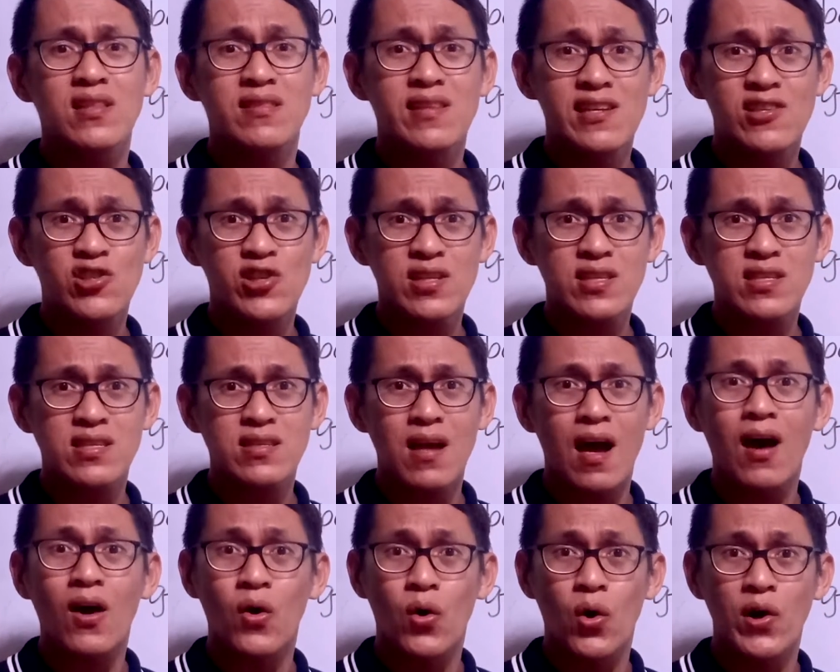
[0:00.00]
digits
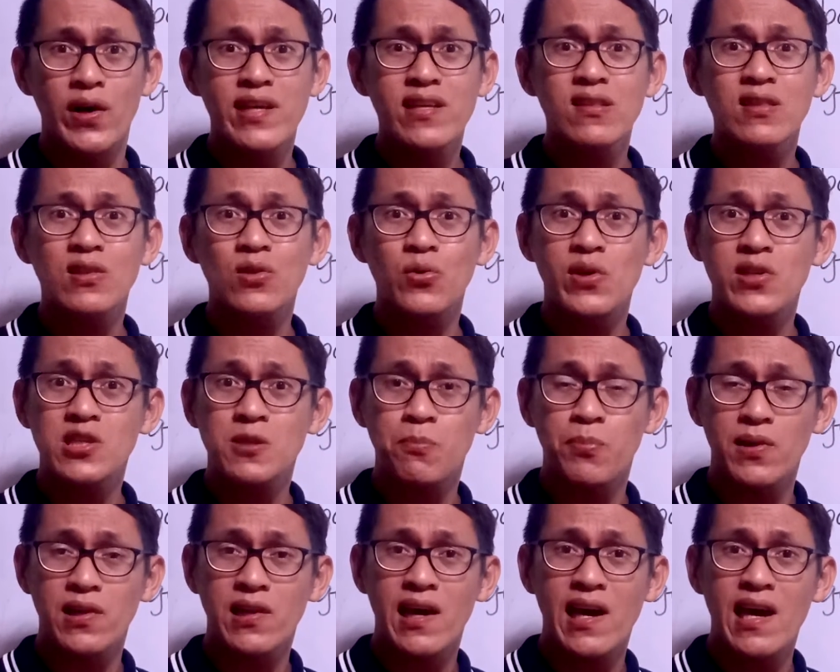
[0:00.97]
according to its
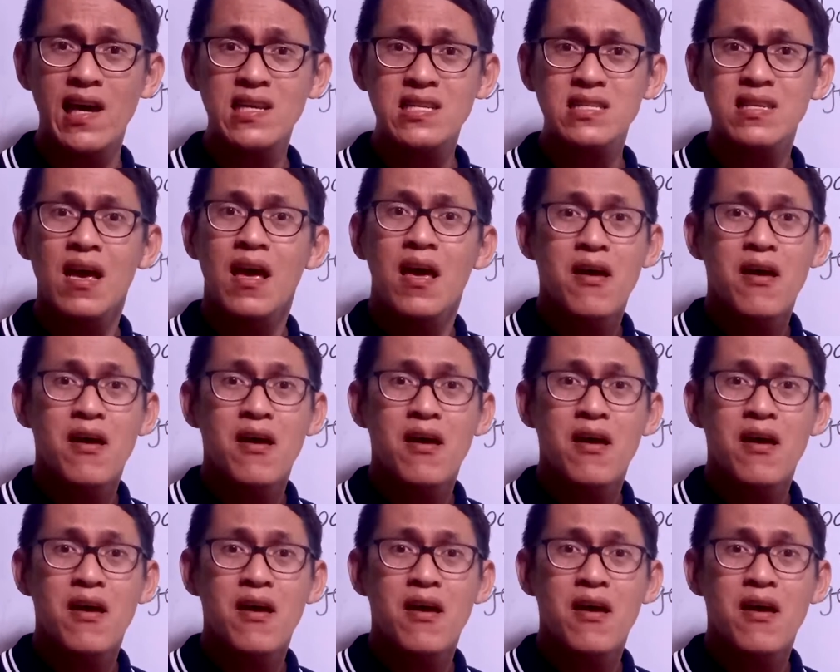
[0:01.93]
place